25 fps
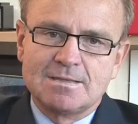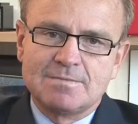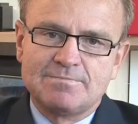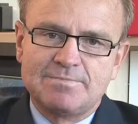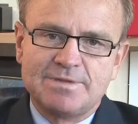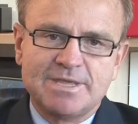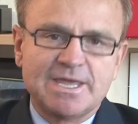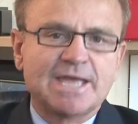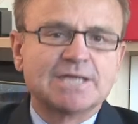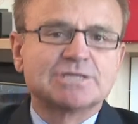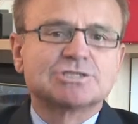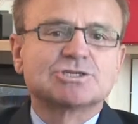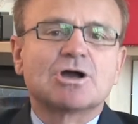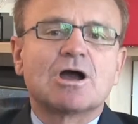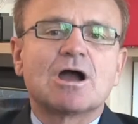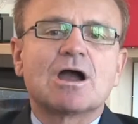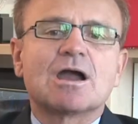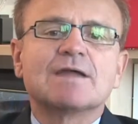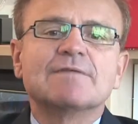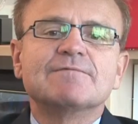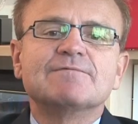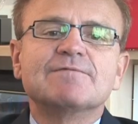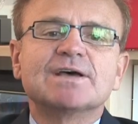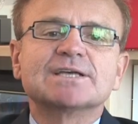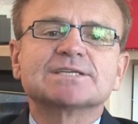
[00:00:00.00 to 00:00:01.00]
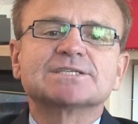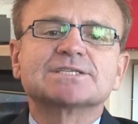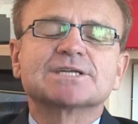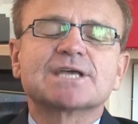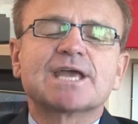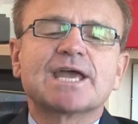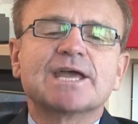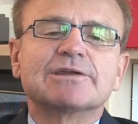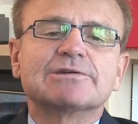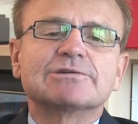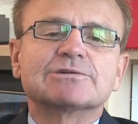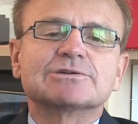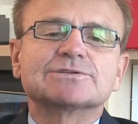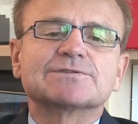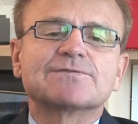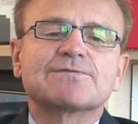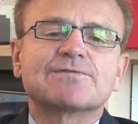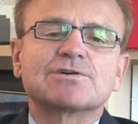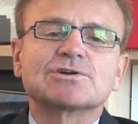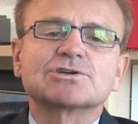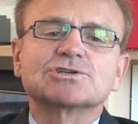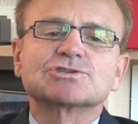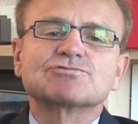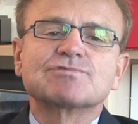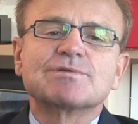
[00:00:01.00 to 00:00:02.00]
PHR investigators
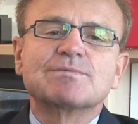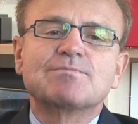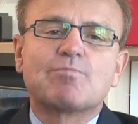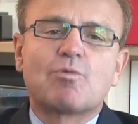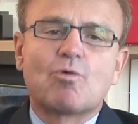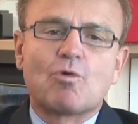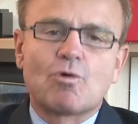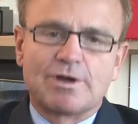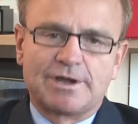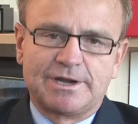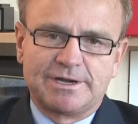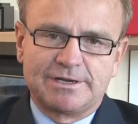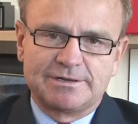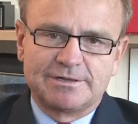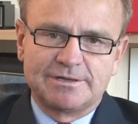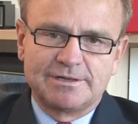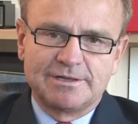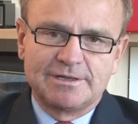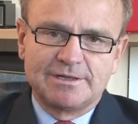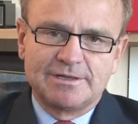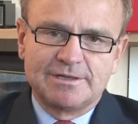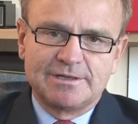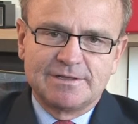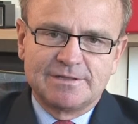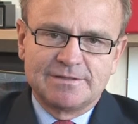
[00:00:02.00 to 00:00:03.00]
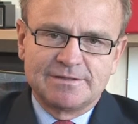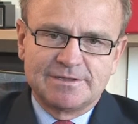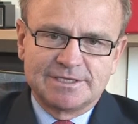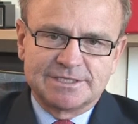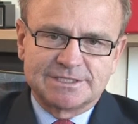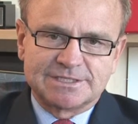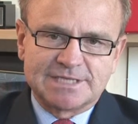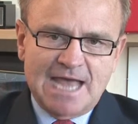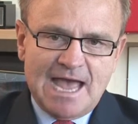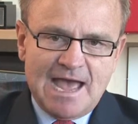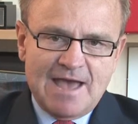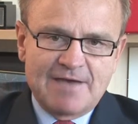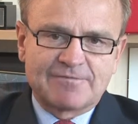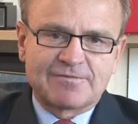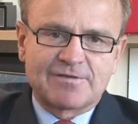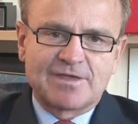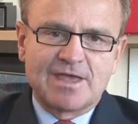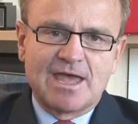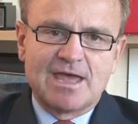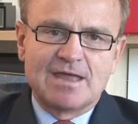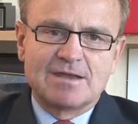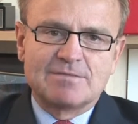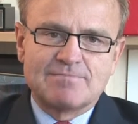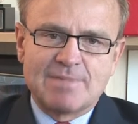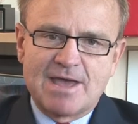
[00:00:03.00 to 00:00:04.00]
first reported this
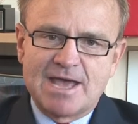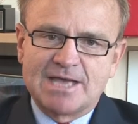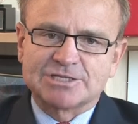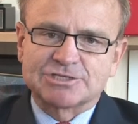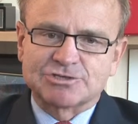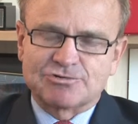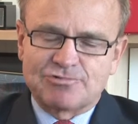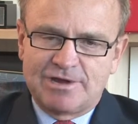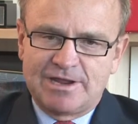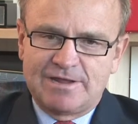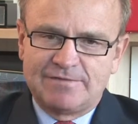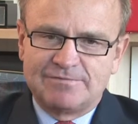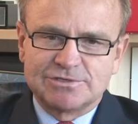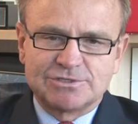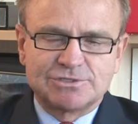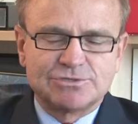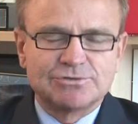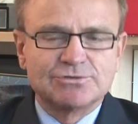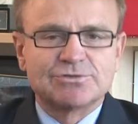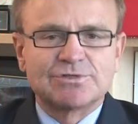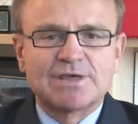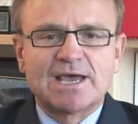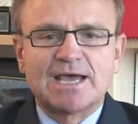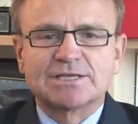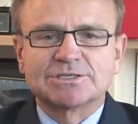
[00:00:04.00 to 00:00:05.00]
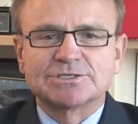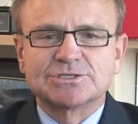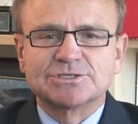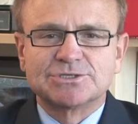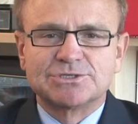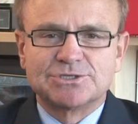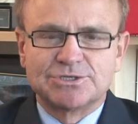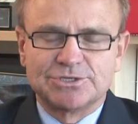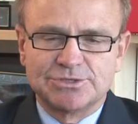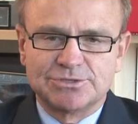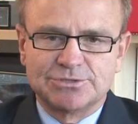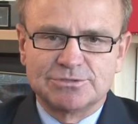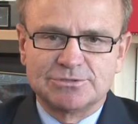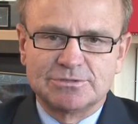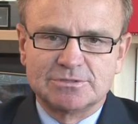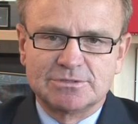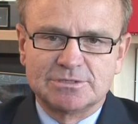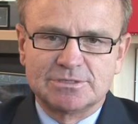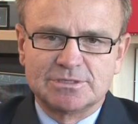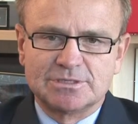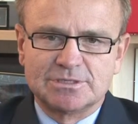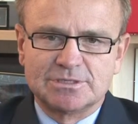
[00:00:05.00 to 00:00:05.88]
Afghan mass grave in 2002,